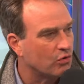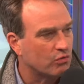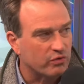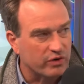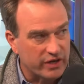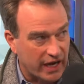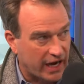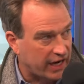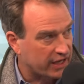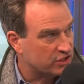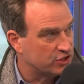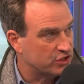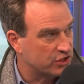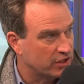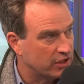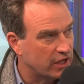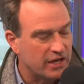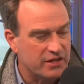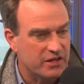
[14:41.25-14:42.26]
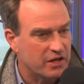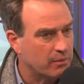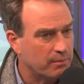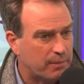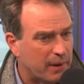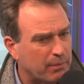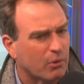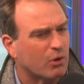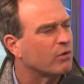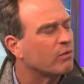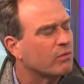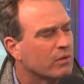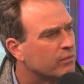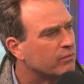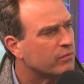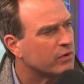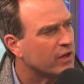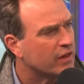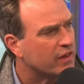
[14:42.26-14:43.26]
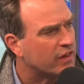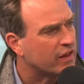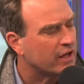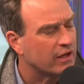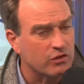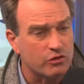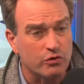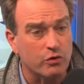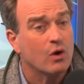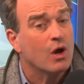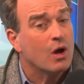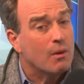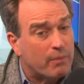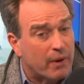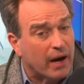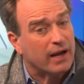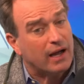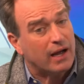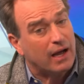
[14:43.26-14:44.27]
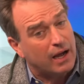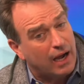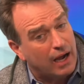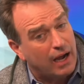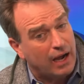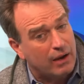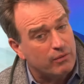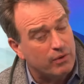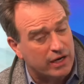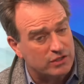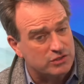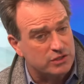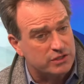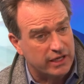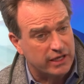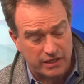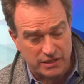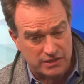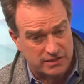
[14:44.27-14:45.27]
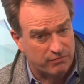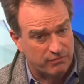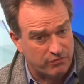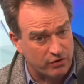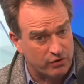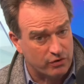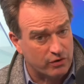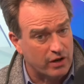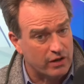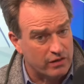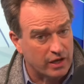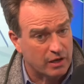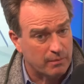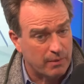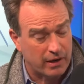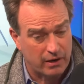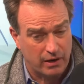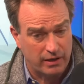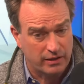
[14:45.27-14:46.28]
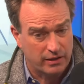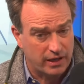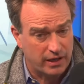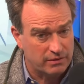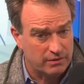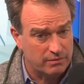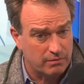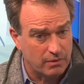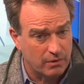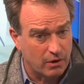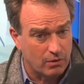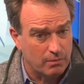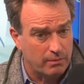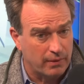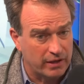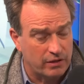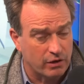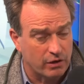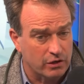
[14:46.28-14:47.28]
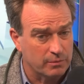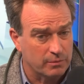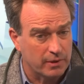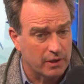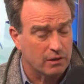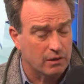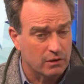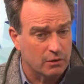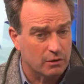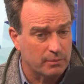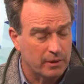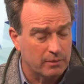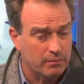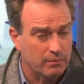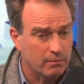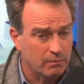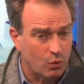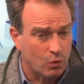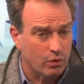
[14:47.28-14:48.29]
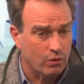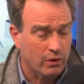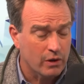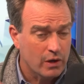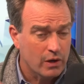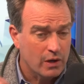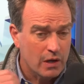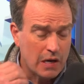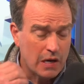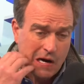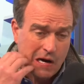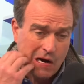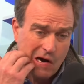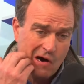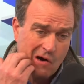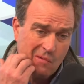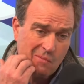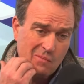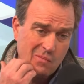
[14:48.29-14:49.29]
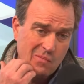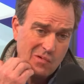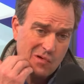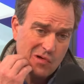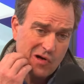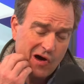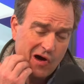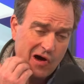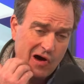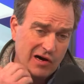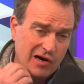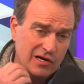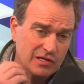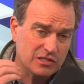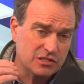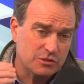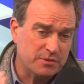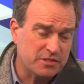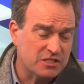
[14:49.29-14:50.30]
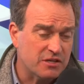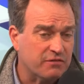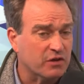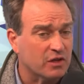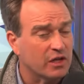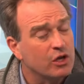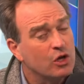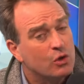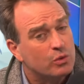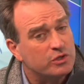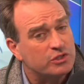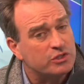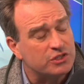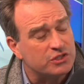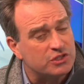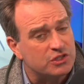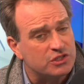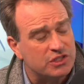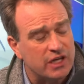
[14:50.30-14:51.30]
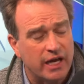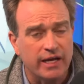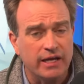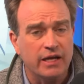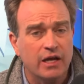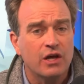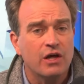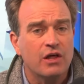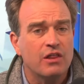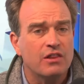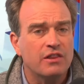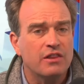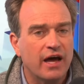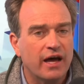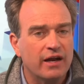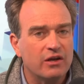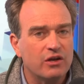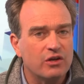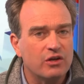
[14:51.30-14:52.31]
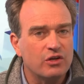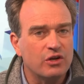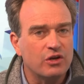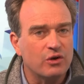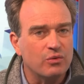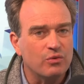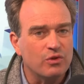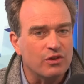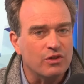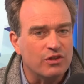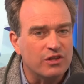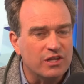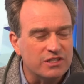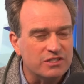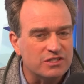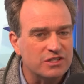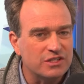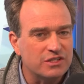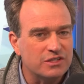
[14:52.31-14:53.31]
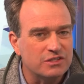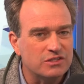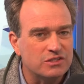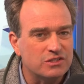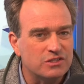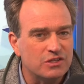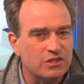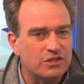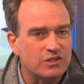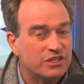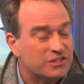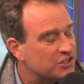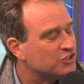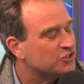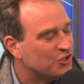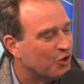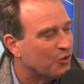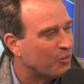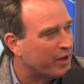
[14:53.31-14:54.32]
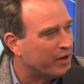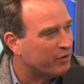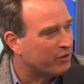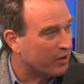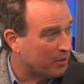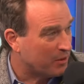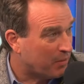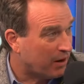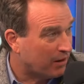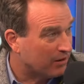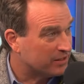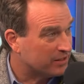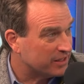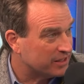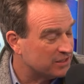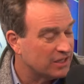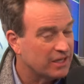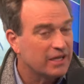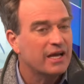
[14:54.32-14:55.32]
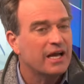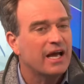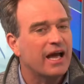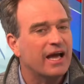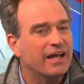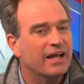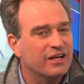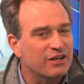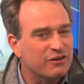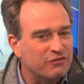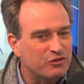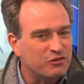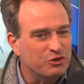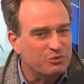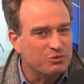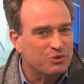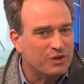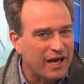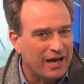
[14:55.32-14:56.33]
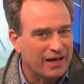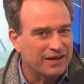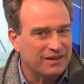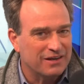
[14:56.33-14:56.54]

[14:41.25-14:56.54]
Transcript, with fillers: reaction and there, people aren't really thinking it through but I, I would actually take it a step further and think about it and and uh, make the argument a little bit more um, uh, specifically, which is to say that you know this is this is no way to run mm. politics. And if you let